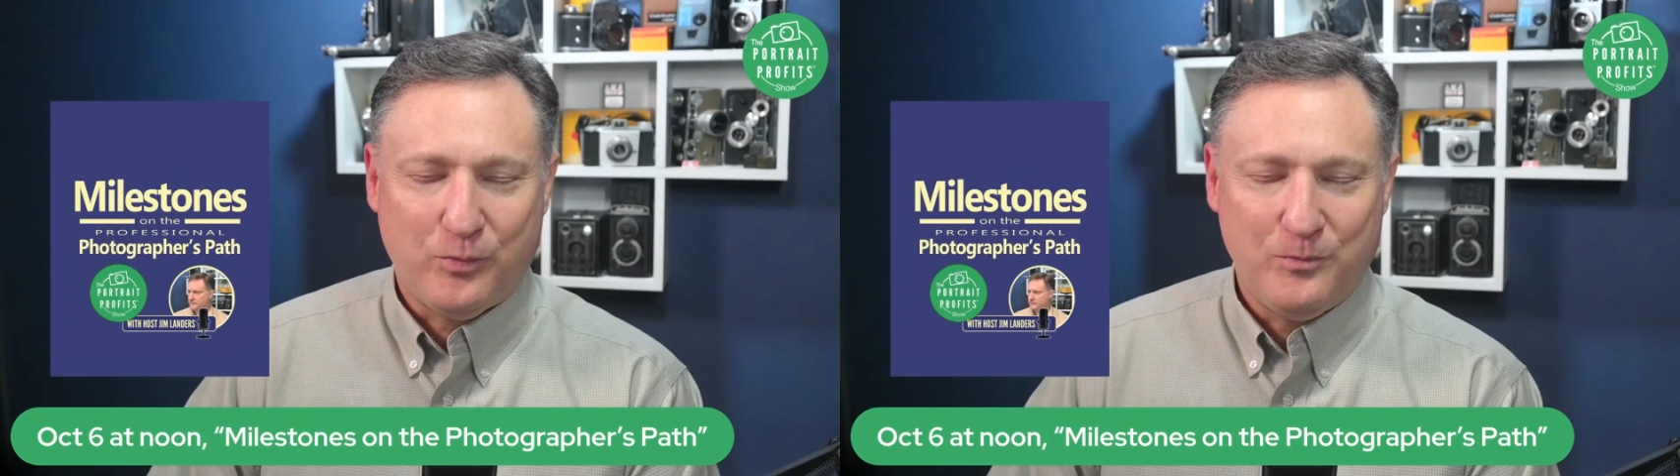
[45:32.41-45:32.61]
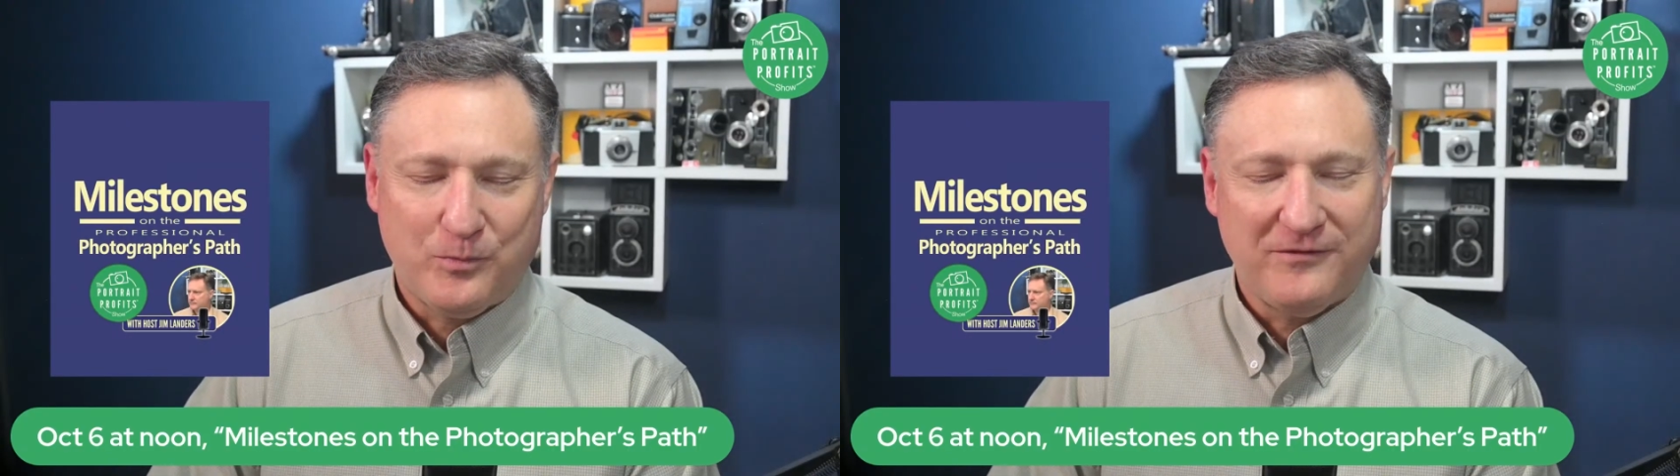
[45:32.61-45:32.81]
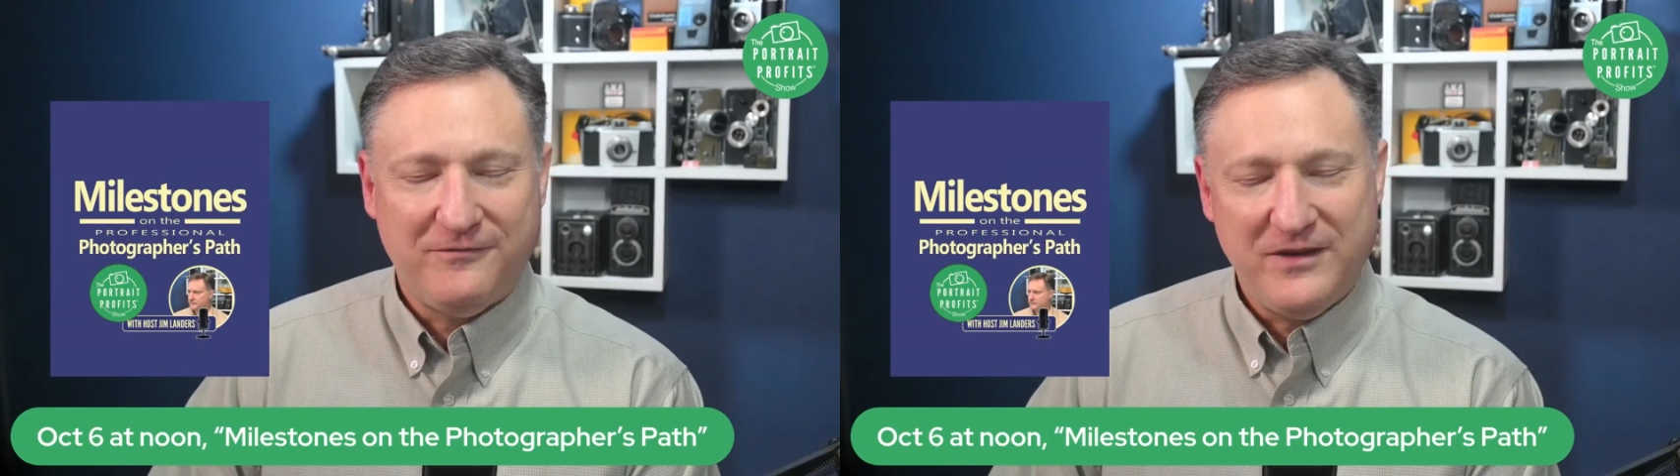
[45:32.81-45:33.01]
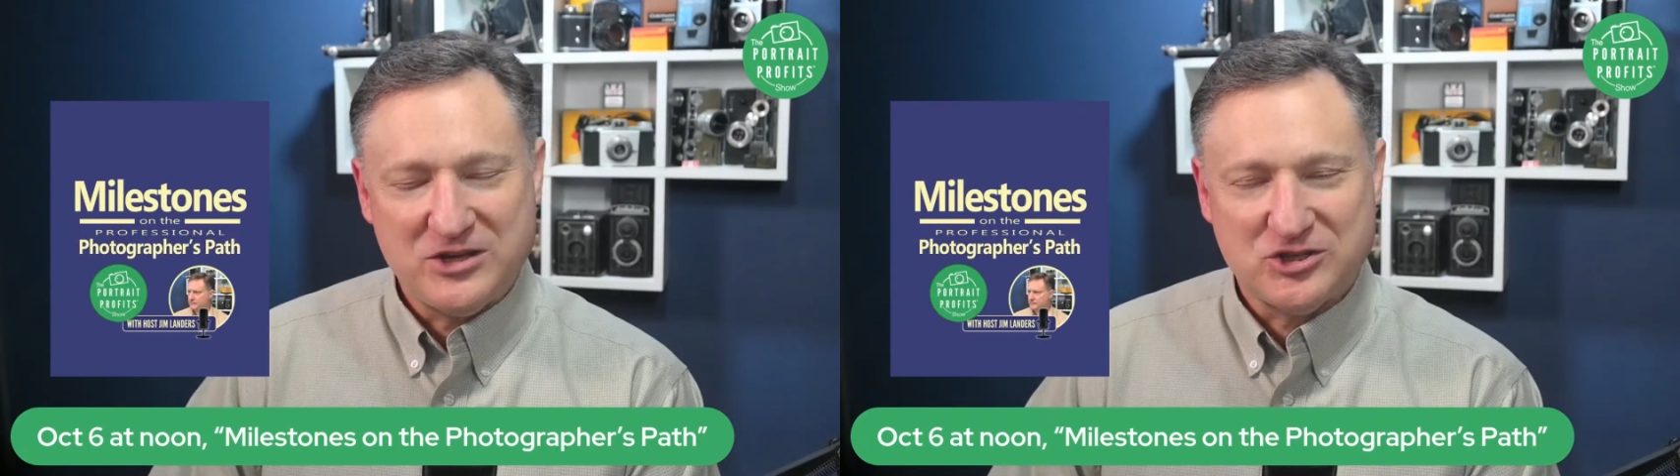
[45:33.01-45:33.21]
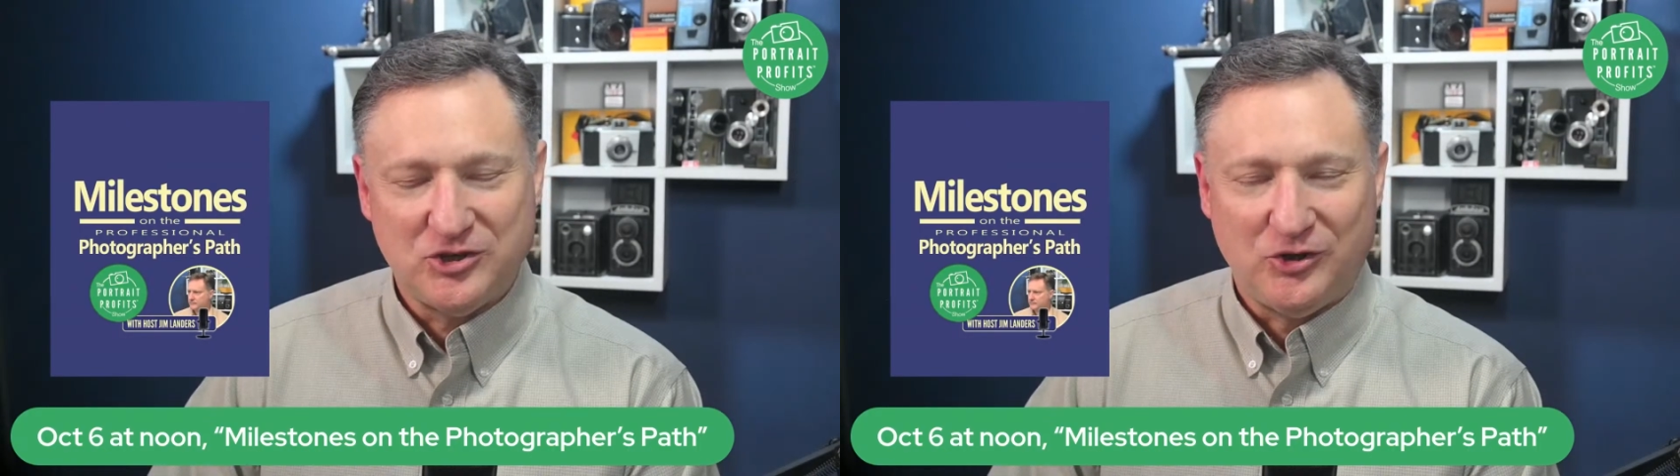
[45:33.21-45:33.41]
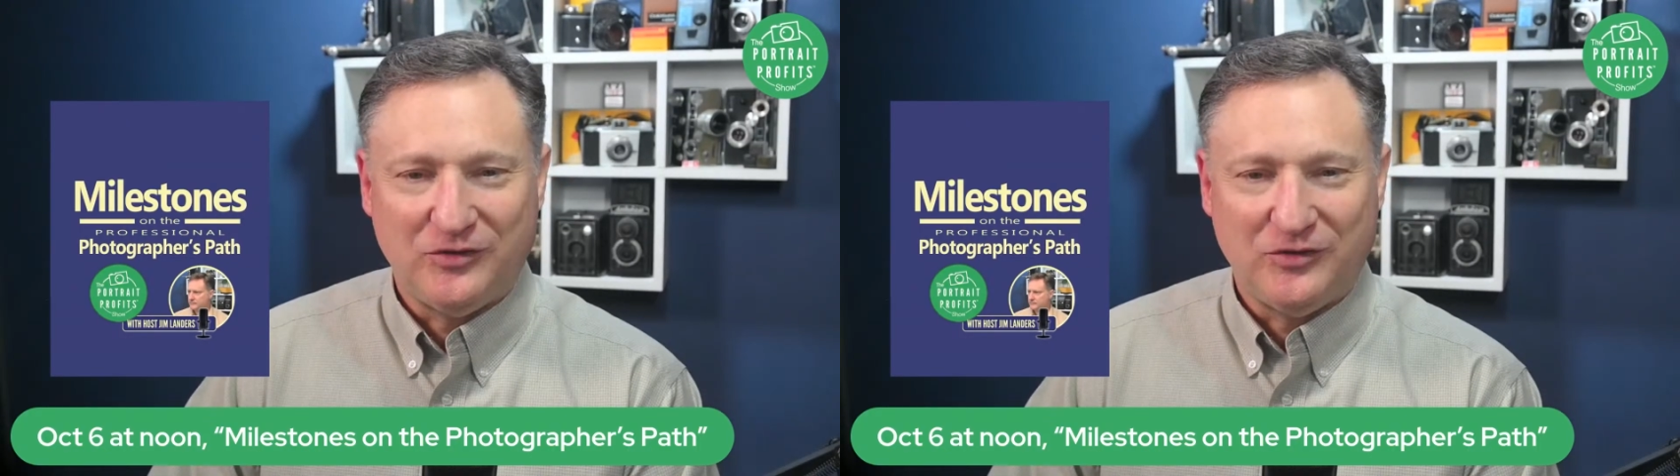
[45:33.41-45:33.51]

professional